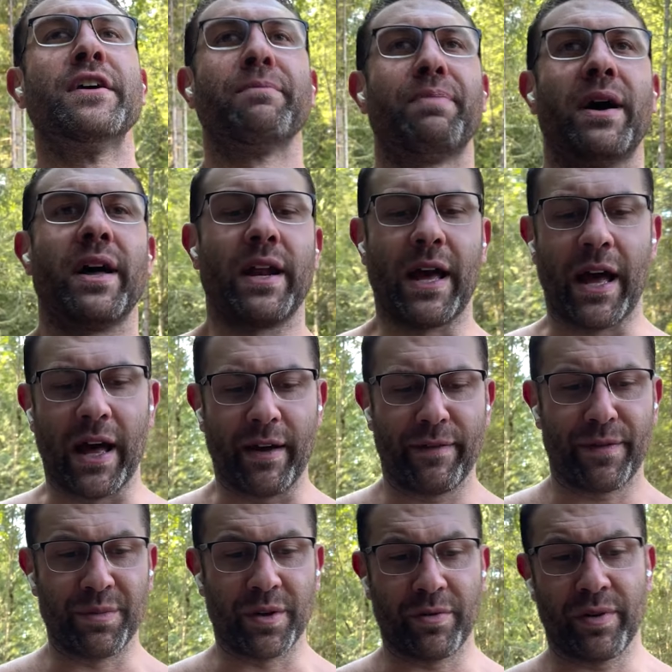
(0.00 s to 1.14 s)
But uh,
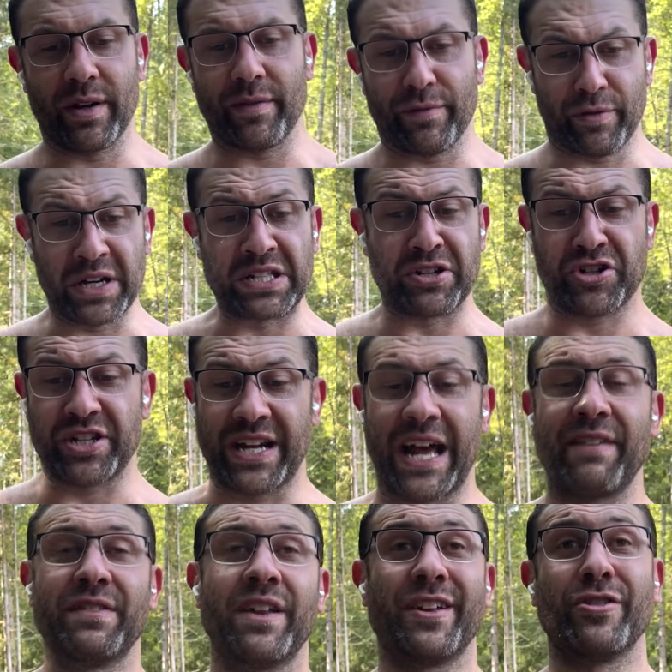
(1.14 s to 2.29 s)
from the re- research that I've
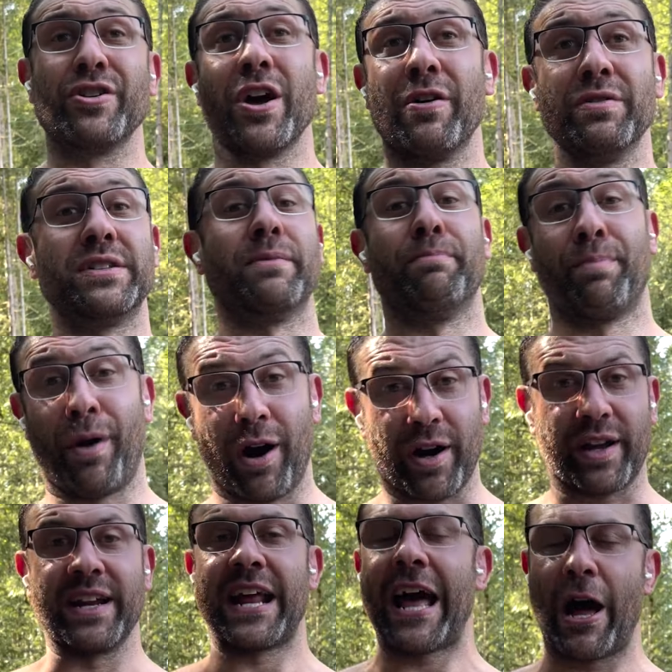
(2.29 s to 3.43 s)
done, they're known to bark
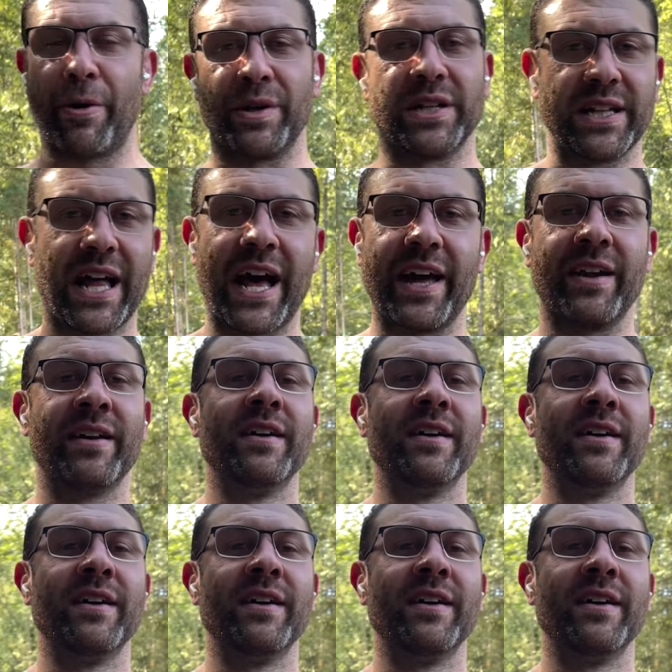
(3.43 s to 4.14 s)
and howl a lot.